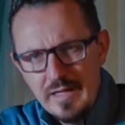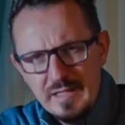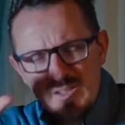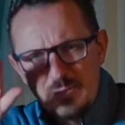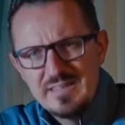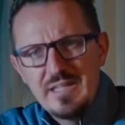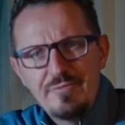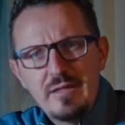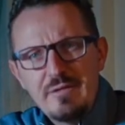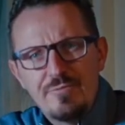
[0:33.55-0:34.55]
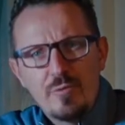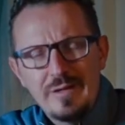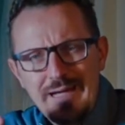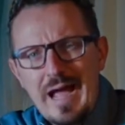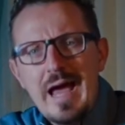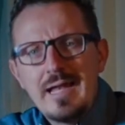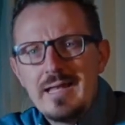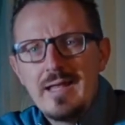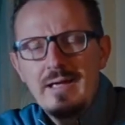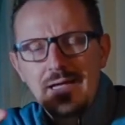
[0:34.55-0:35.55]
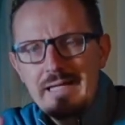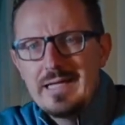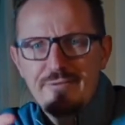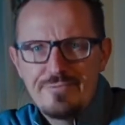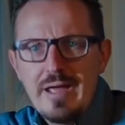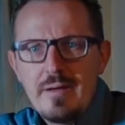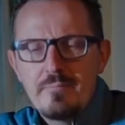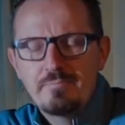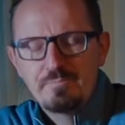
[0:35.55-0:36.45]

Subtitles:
specifically for the Canon EFM